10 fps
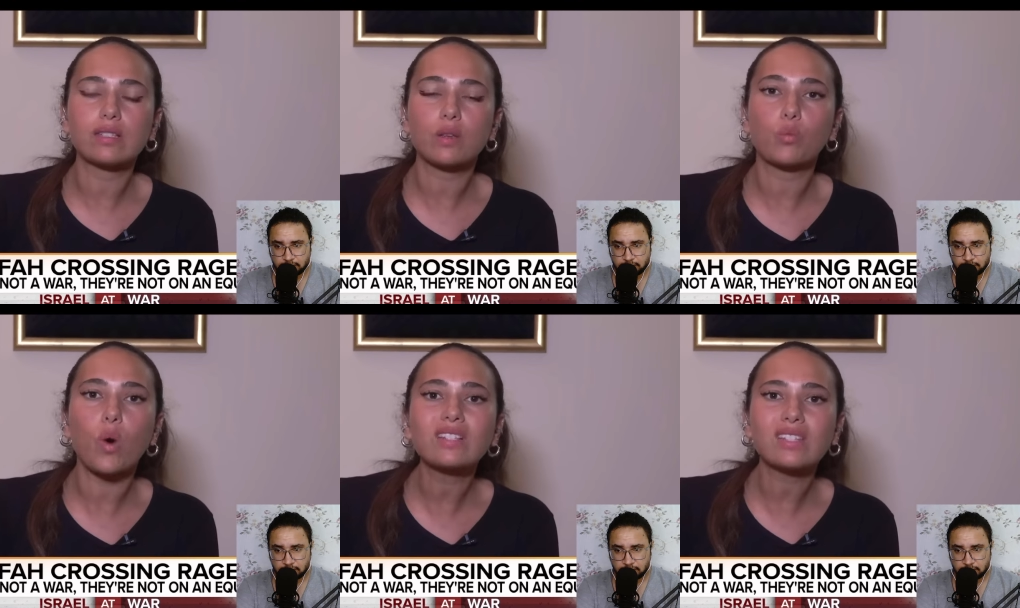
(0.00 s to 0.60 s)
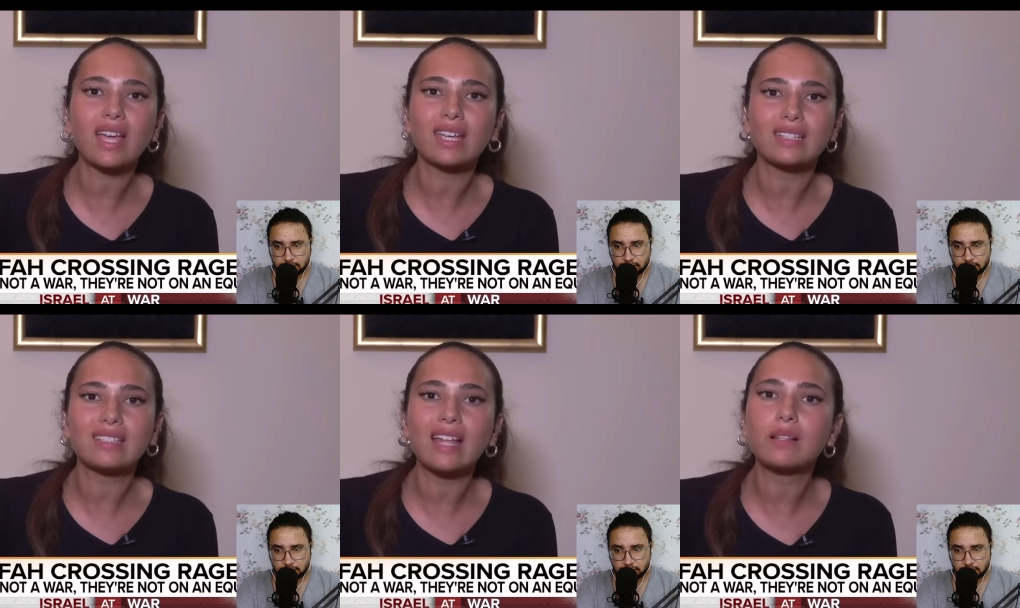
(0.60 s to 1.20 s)
Speaker 1: this once
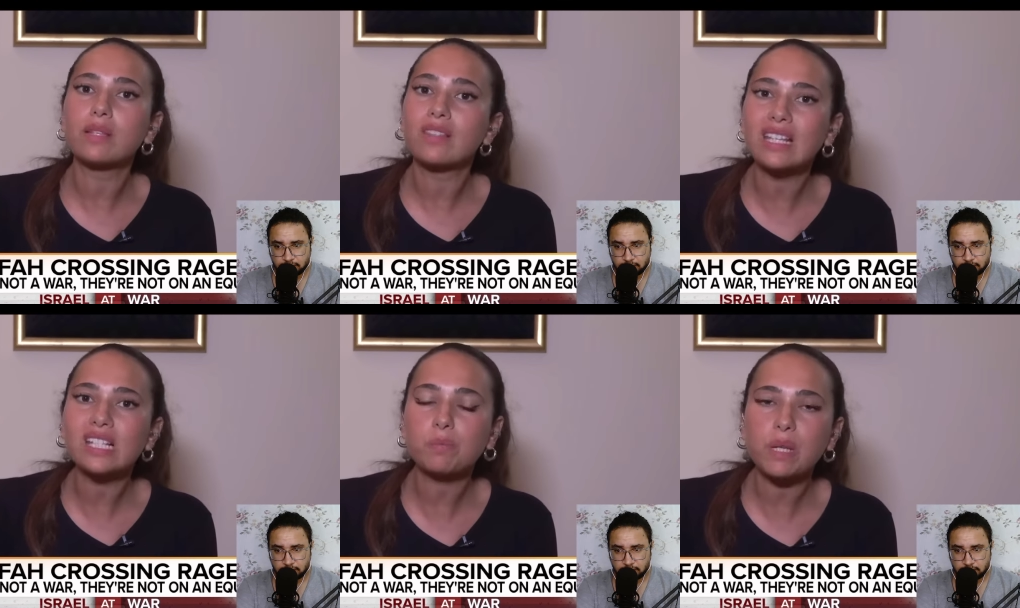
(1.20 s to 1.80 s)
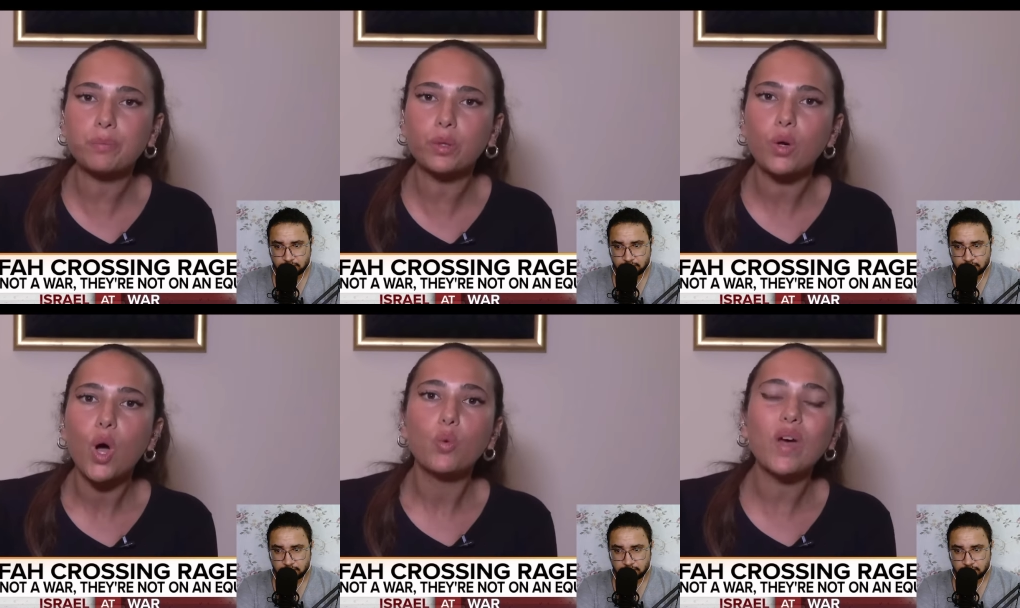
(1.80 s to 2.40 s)
I condemn these
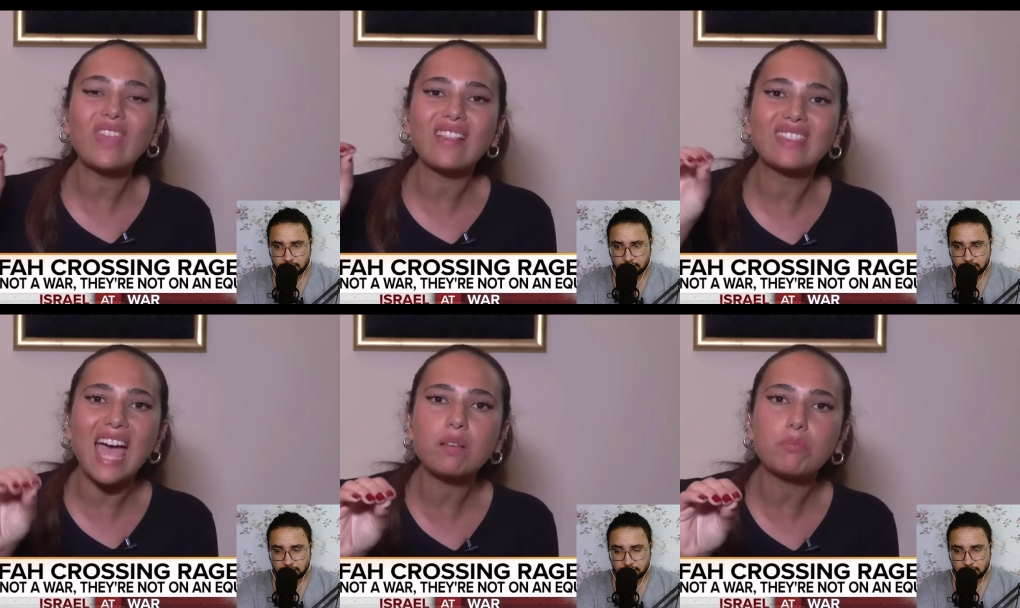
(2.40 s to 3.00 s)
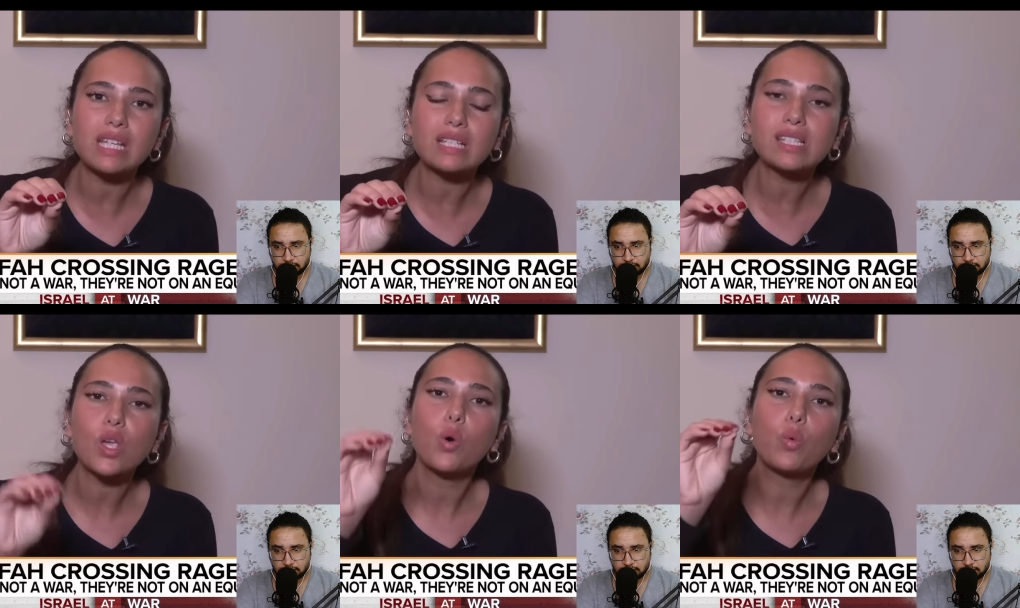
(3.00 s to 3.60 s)
people, what that then
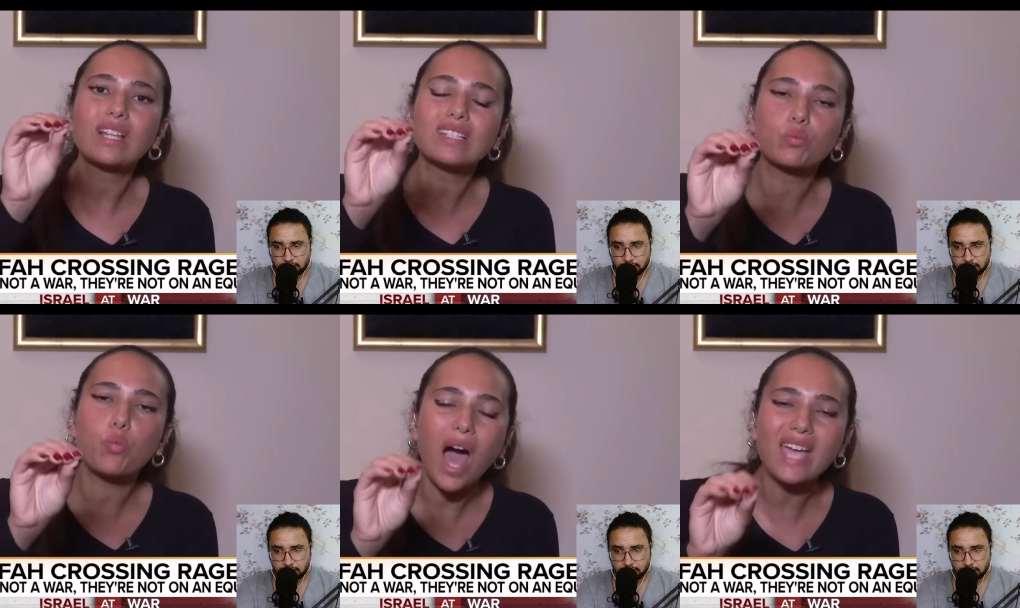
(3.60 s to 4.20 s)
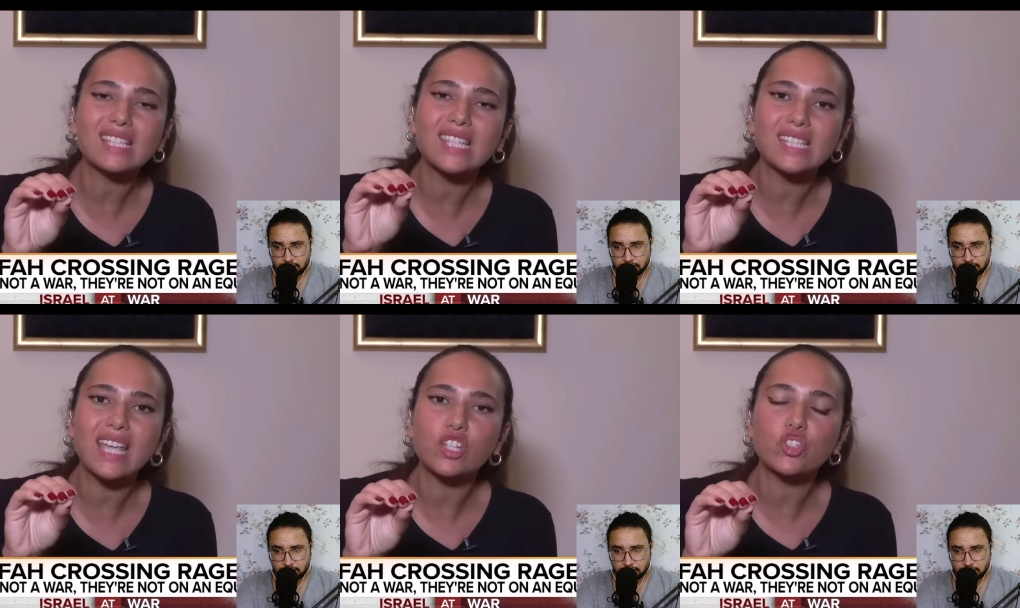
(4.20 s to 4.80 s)
means, what is why
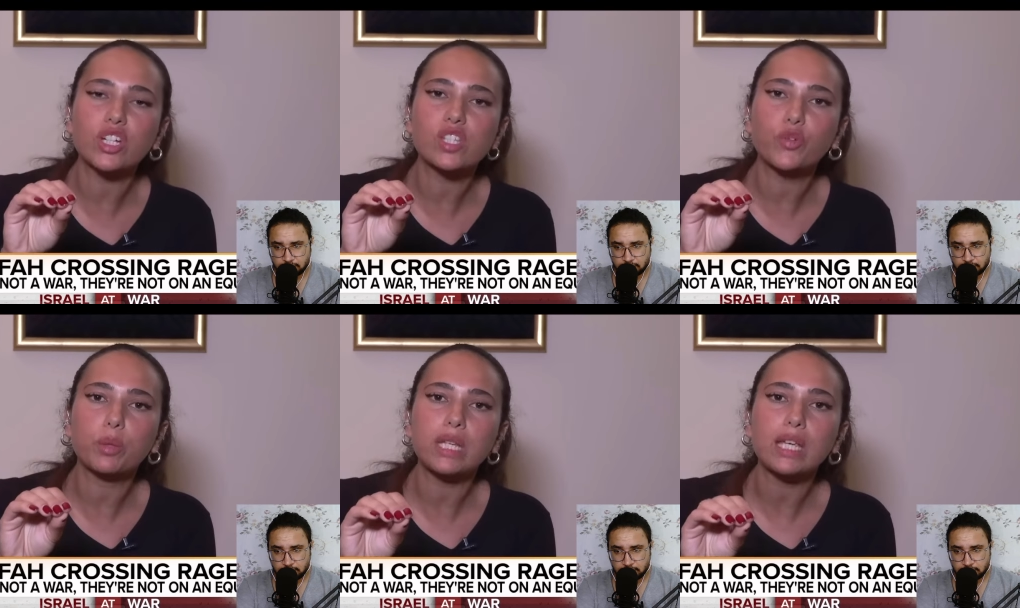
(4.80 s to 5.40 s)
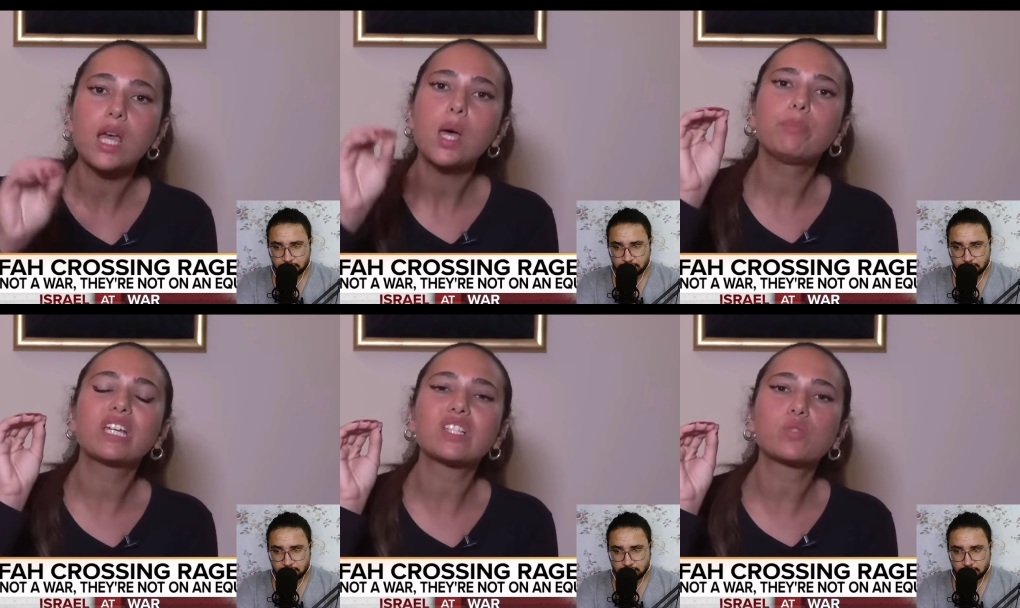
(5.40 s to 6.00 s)
is this dangerous for me?
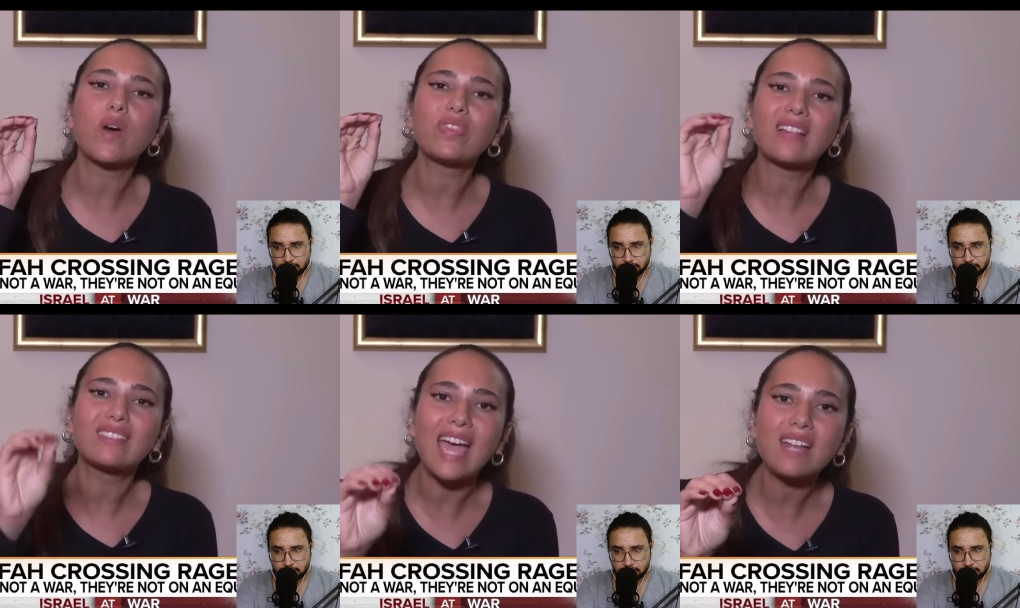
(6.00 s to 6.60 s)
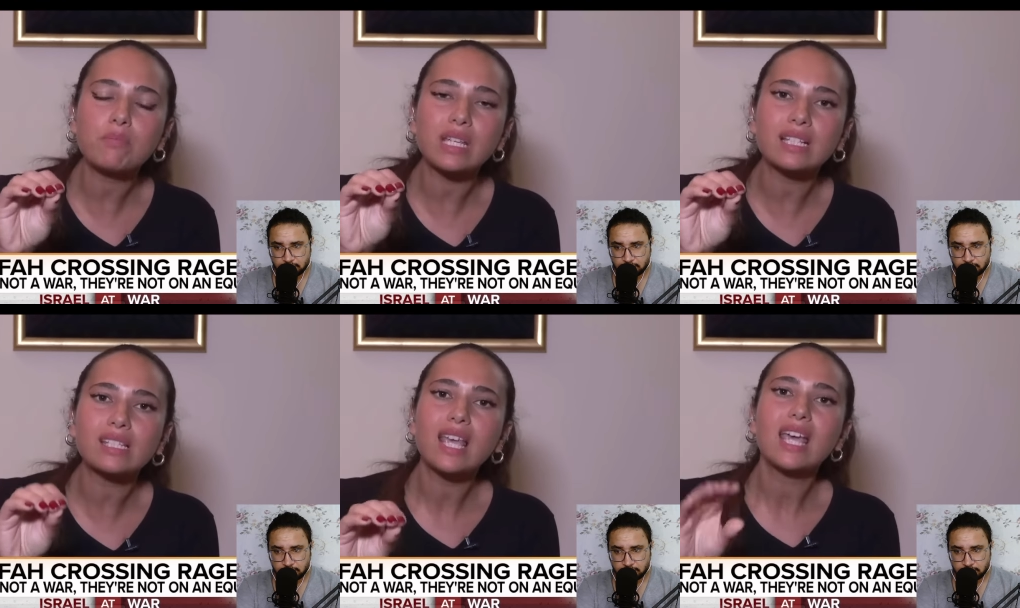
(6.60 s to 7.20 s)
Because what that
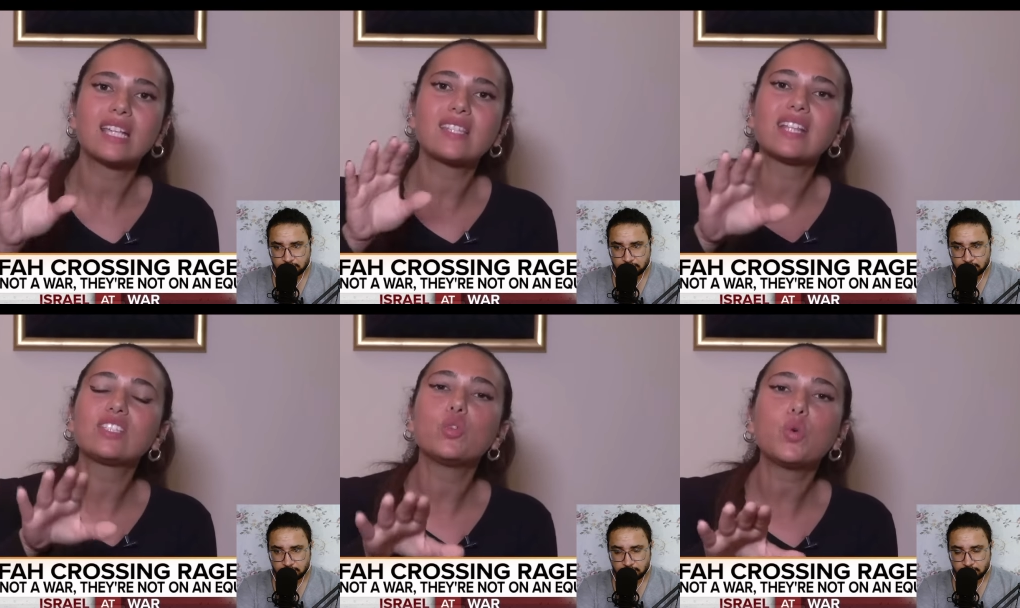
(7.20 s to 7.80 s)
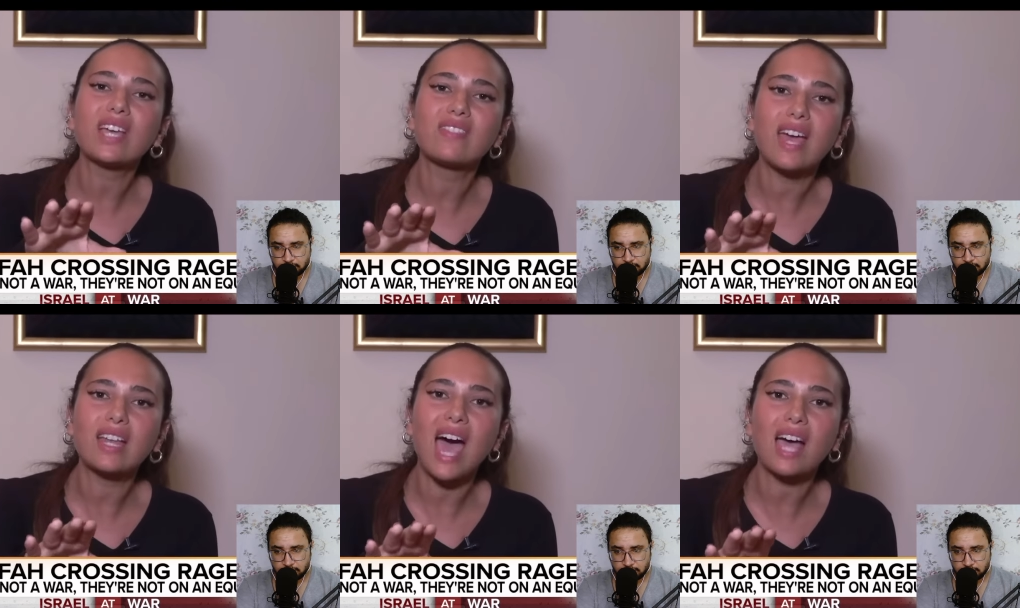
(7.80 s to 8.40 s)
then means is that you
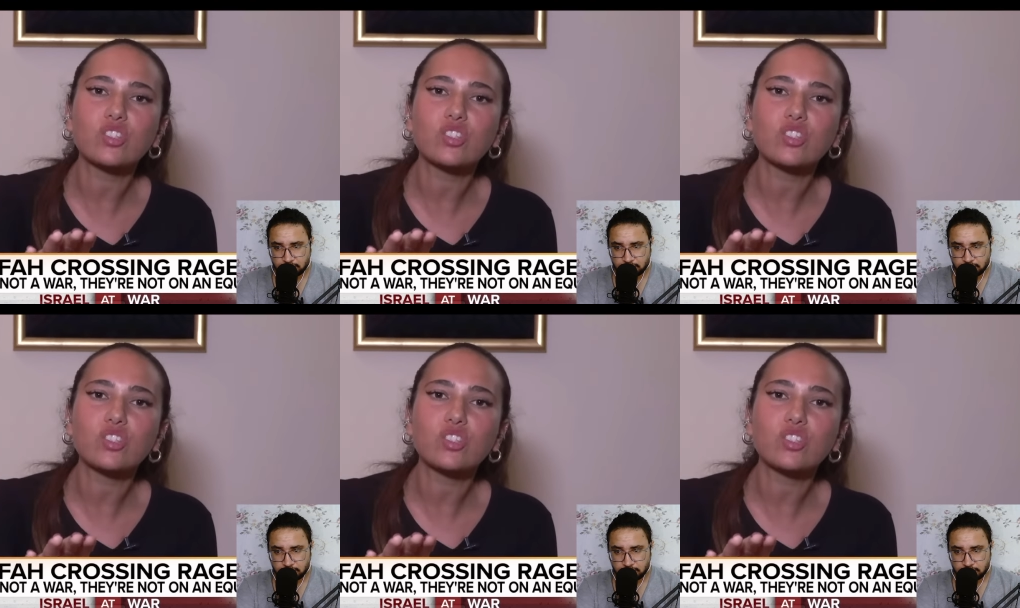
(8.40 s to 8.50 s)
can then